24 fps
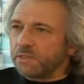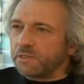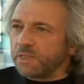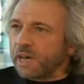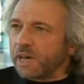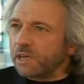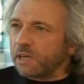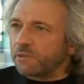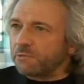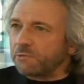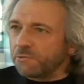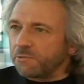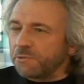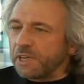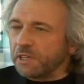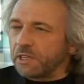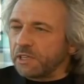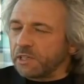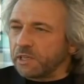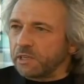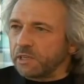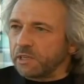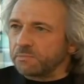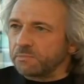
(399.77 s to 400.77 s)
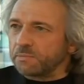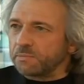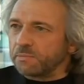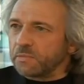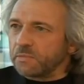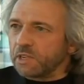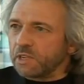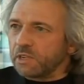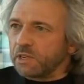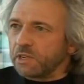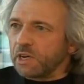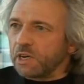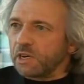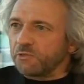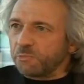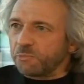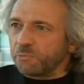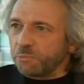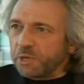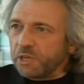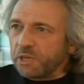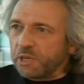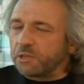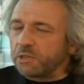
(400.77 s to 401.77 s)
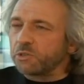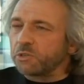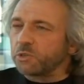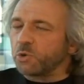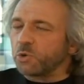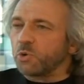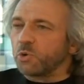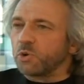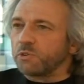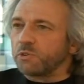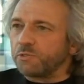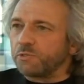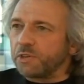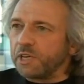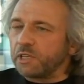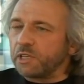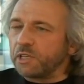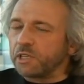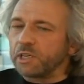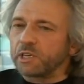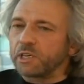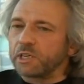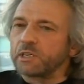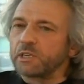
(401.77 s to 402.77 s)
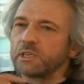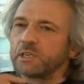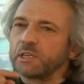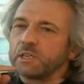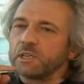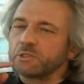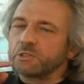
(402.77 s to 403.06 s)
that feeling of peace or of healing,